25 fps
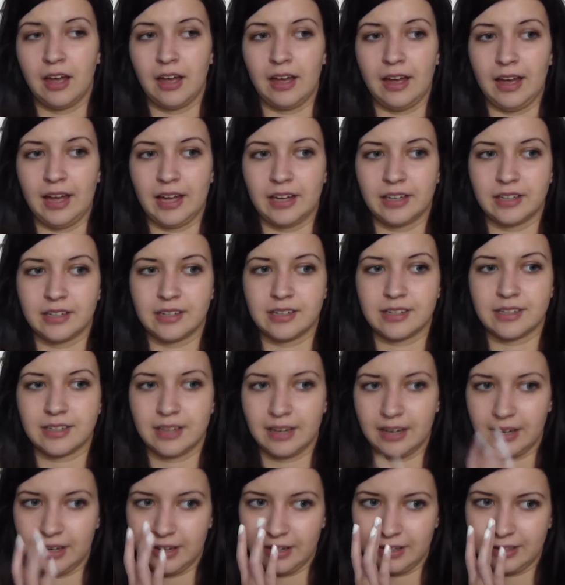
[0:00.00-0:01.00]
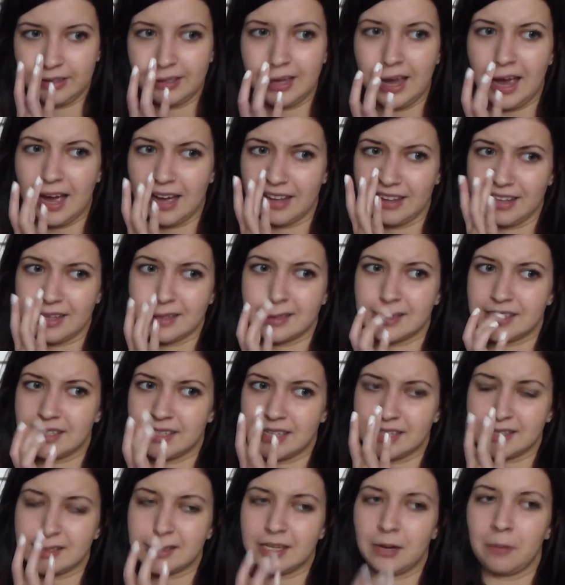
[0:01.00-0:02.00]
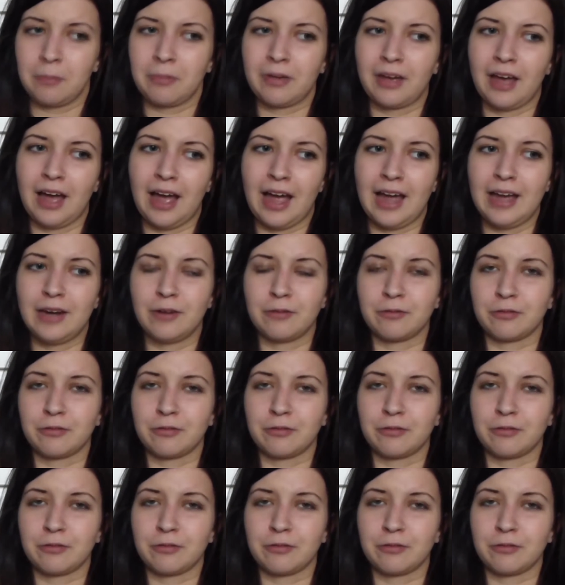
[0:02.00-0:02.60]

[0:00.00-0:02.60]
And yeah, that's some kind